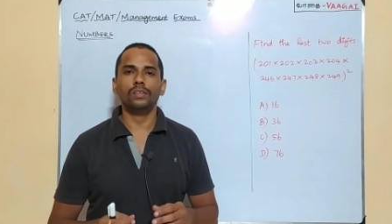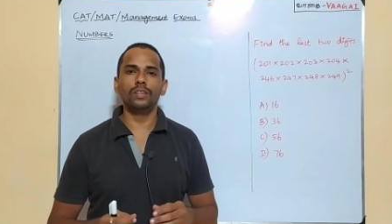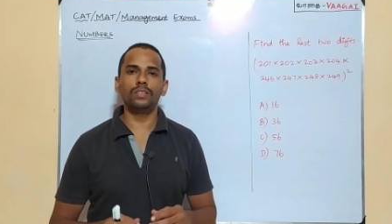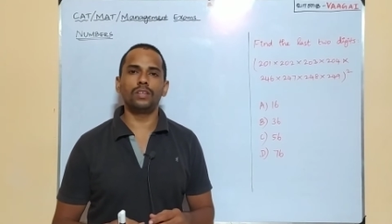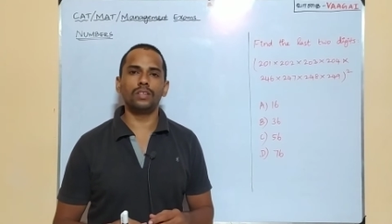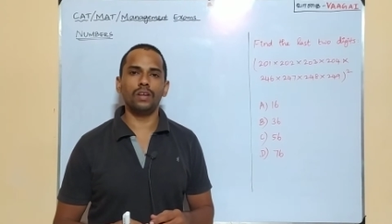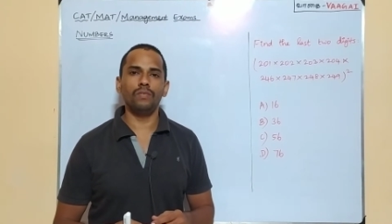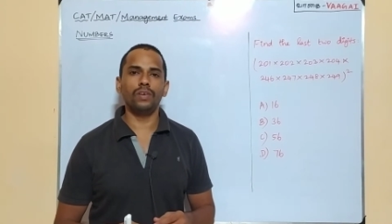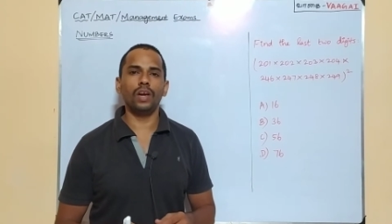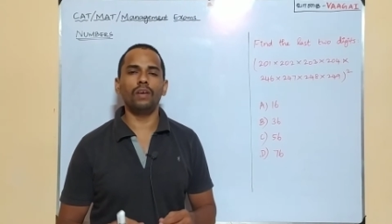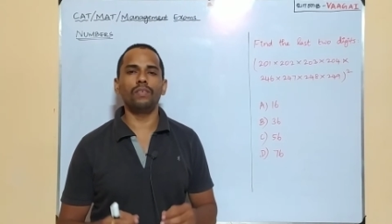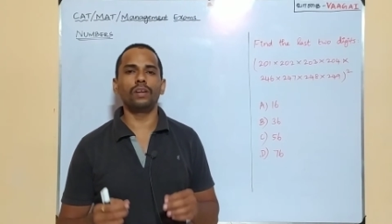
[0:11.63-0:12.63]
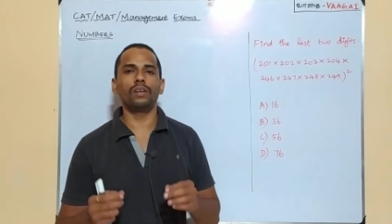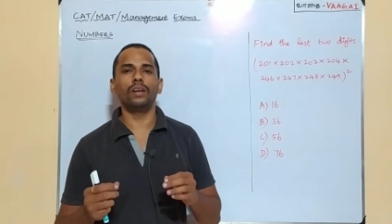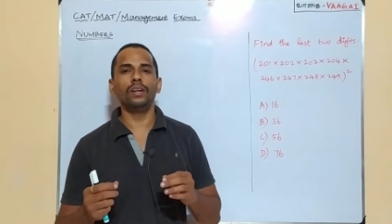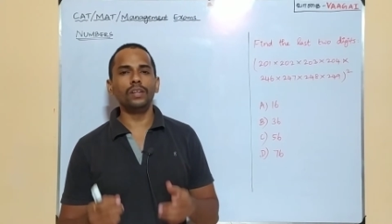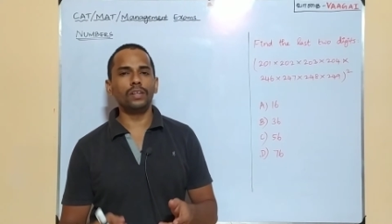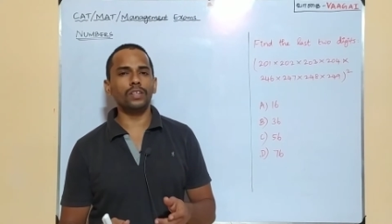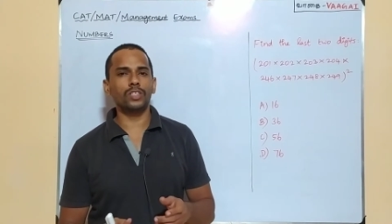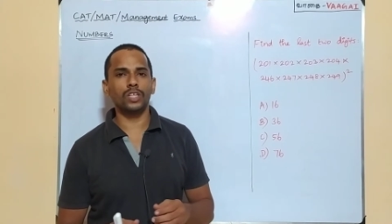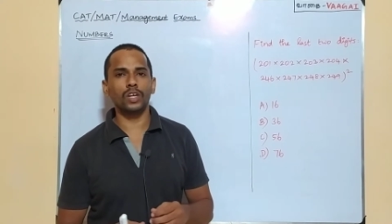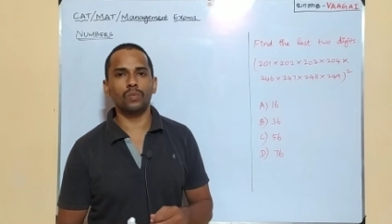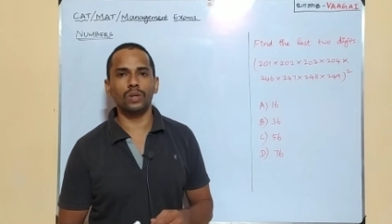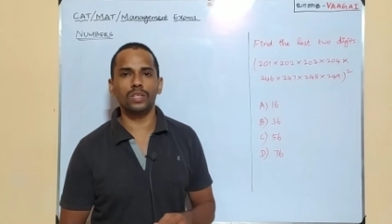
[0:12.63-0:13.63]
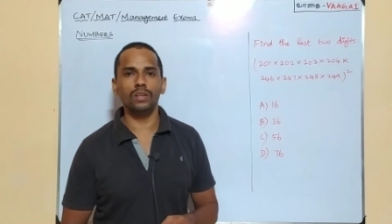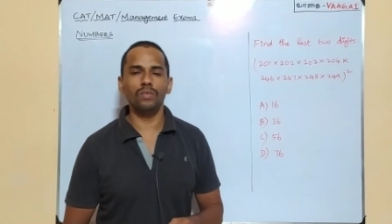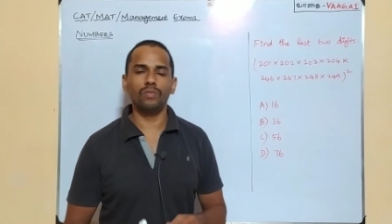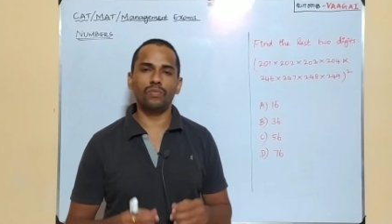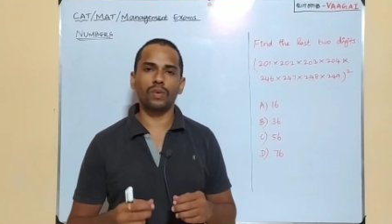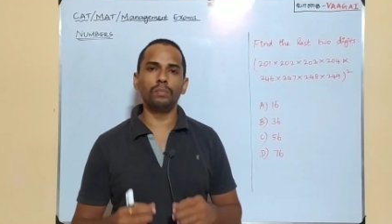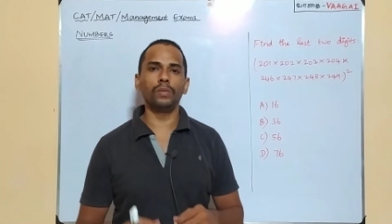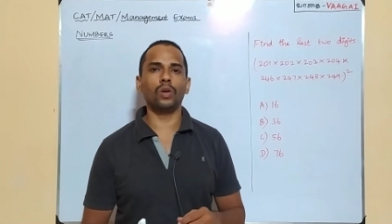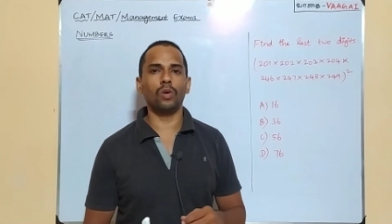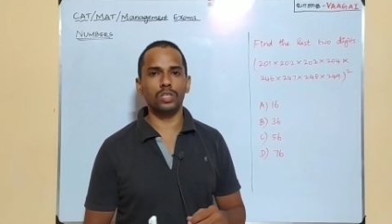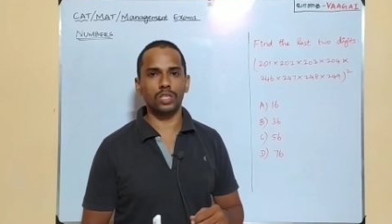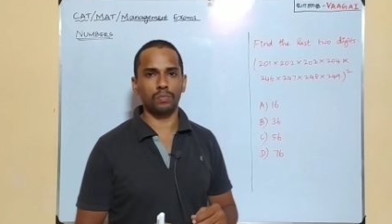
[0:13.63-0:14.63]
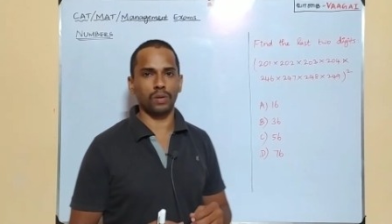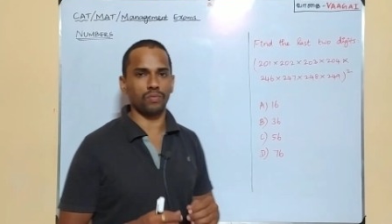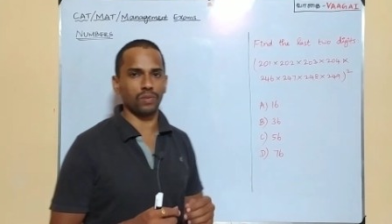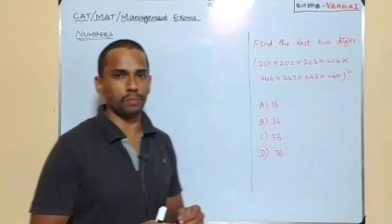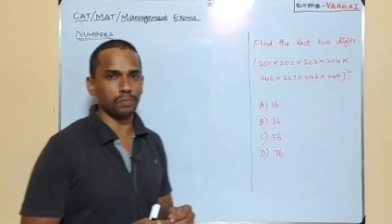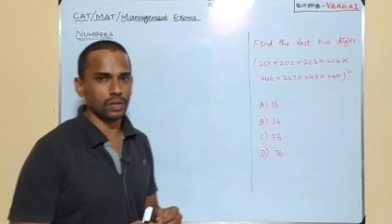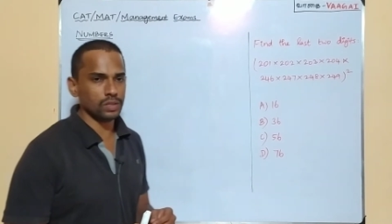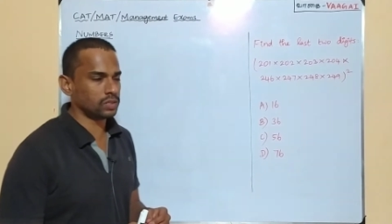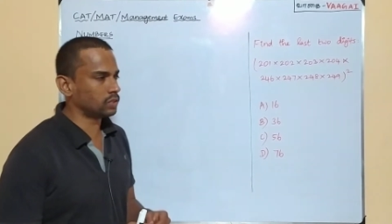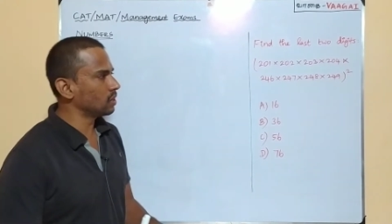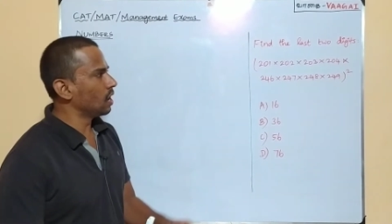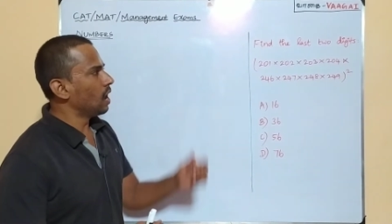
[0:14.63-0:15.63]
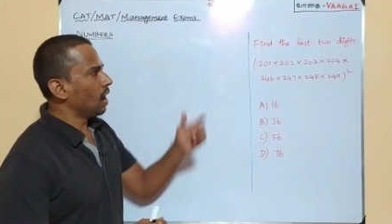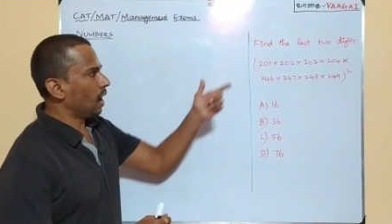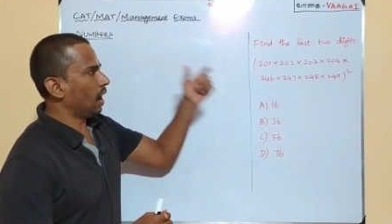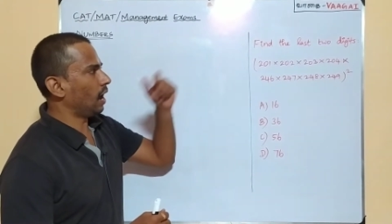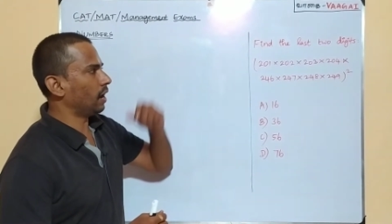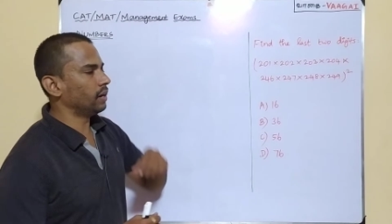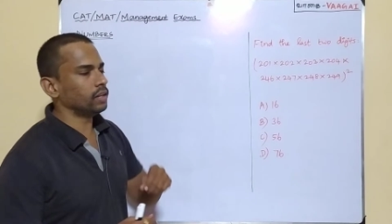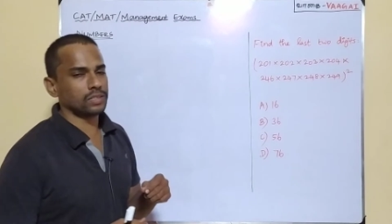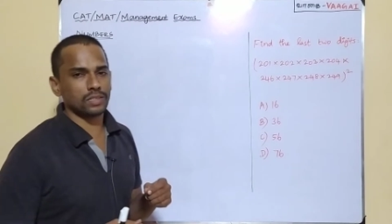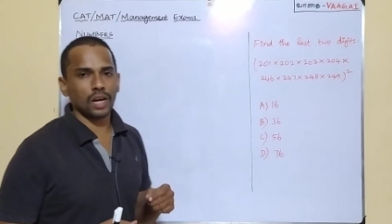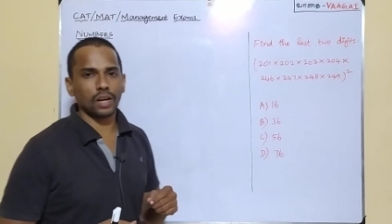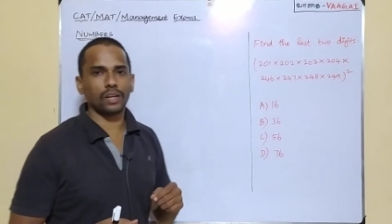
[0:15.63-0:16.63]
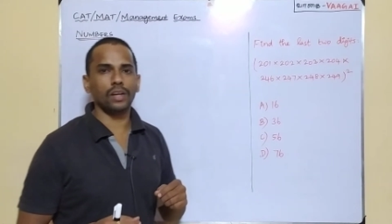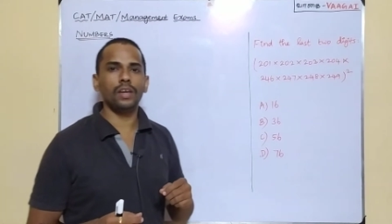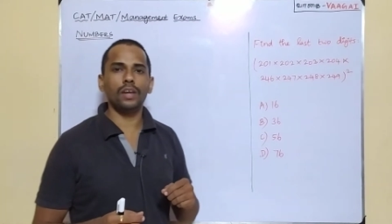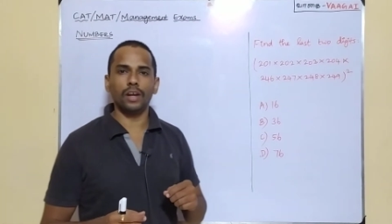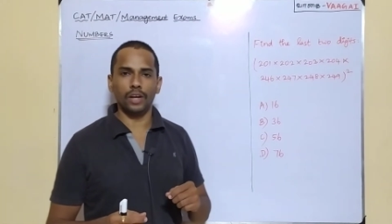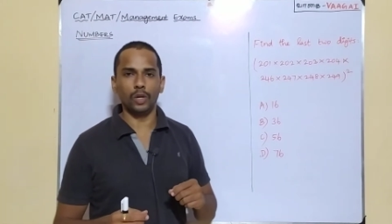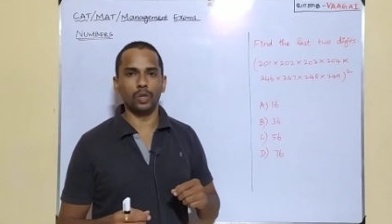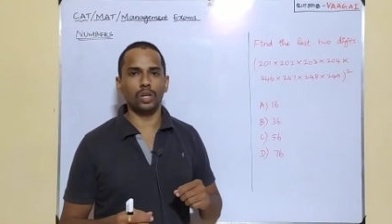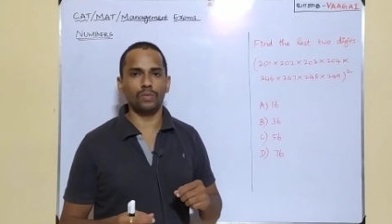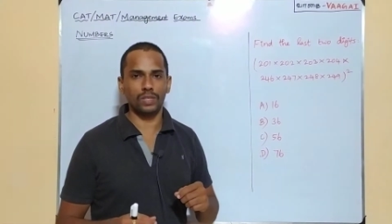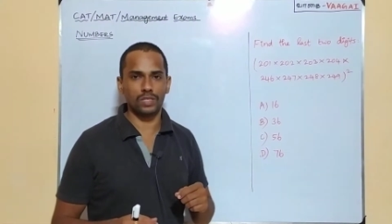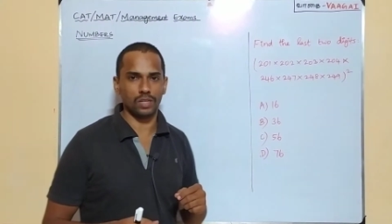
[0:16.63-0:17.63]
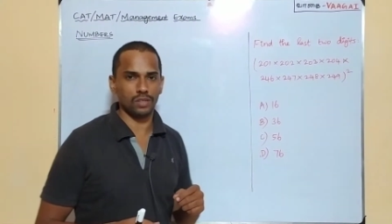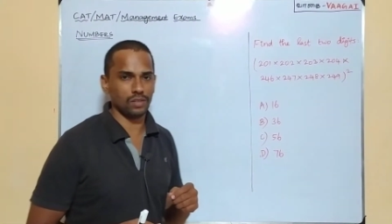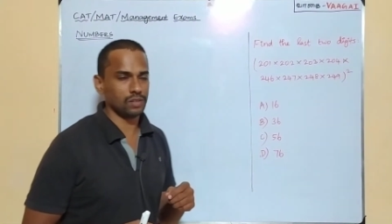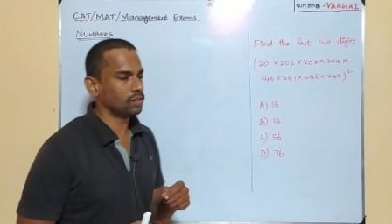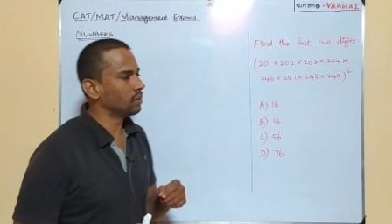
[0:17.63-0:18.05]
This session we have an interesting question from the concept of numbers and let's directly get into the question.